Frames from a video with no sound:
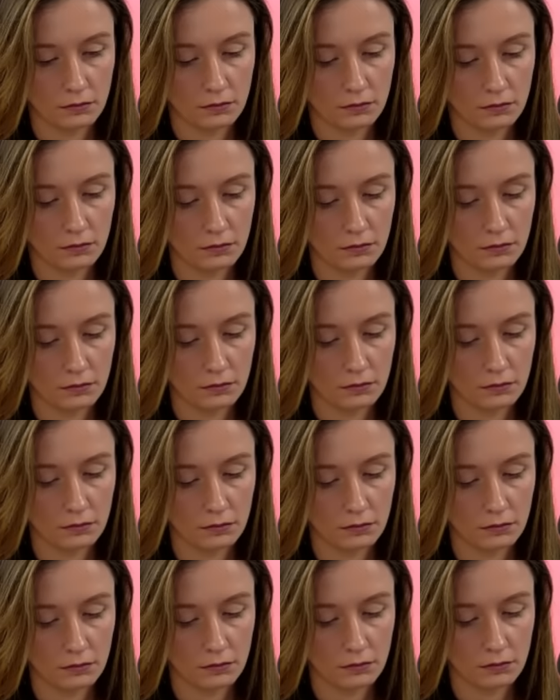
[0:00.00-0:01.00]

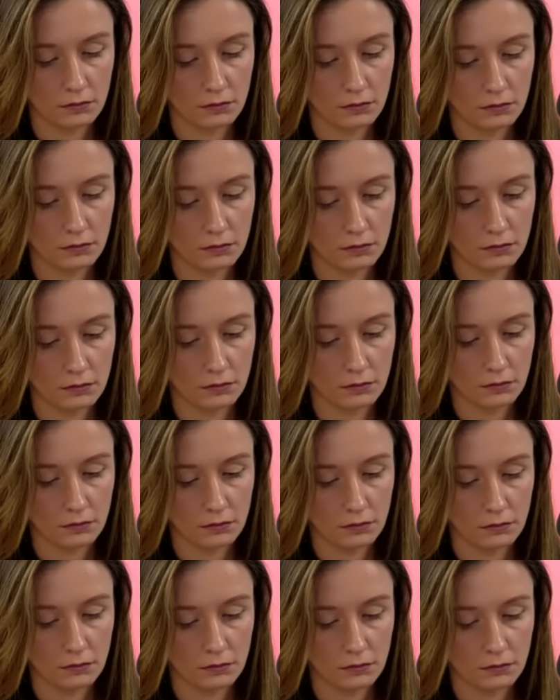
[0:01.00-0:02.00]

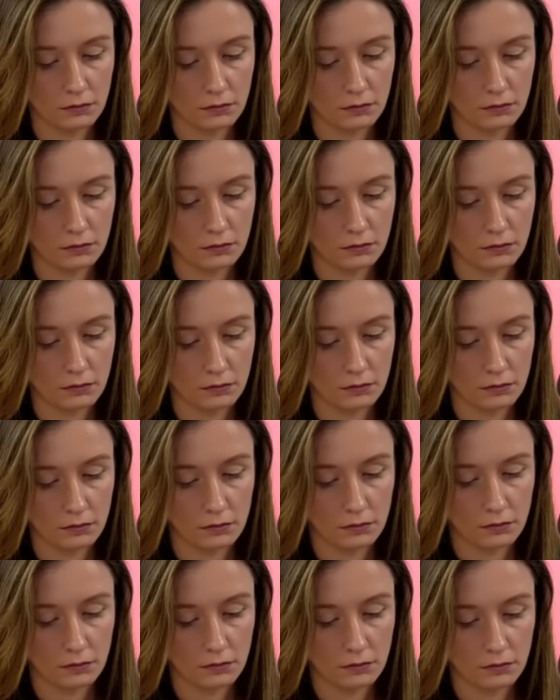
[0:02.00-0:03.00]

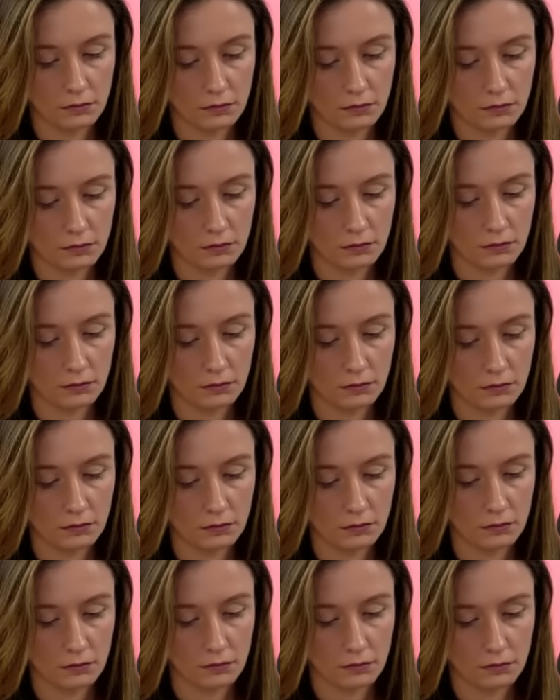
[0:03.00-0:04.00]

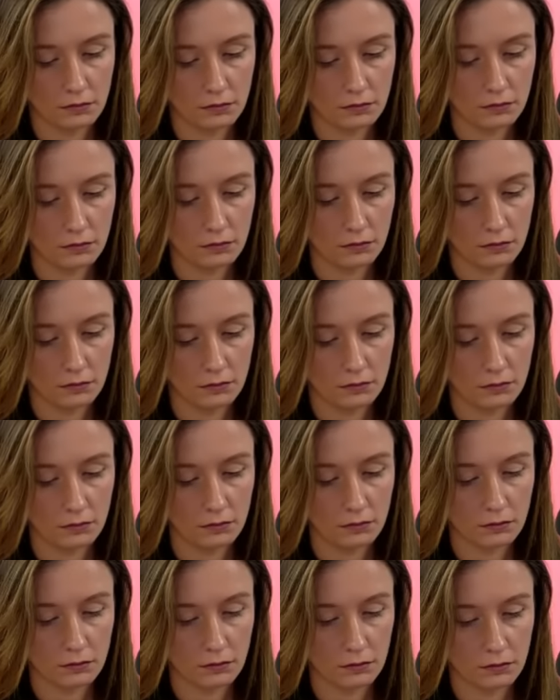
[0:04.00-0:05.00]

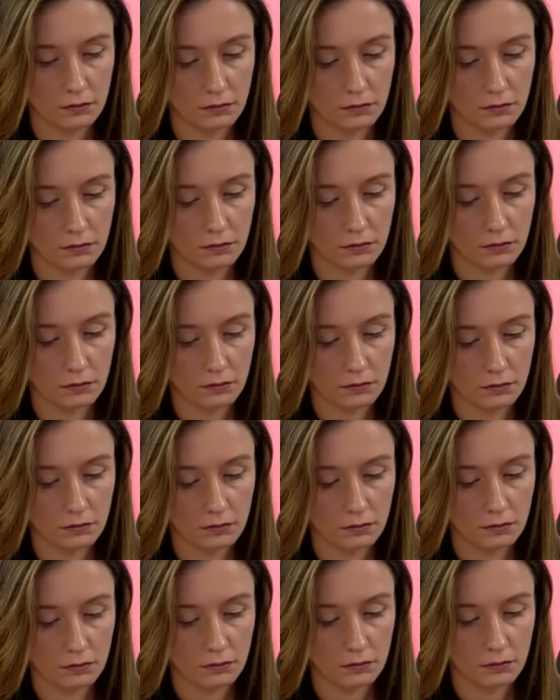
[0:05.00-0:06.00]

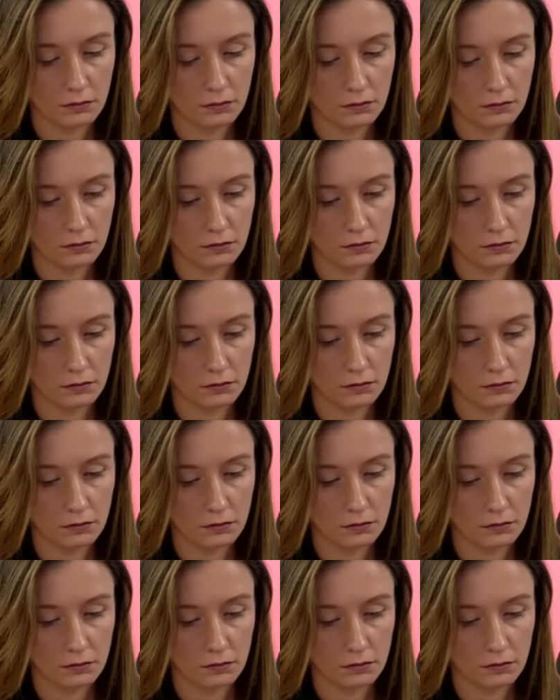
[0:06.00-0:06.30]
[no speech]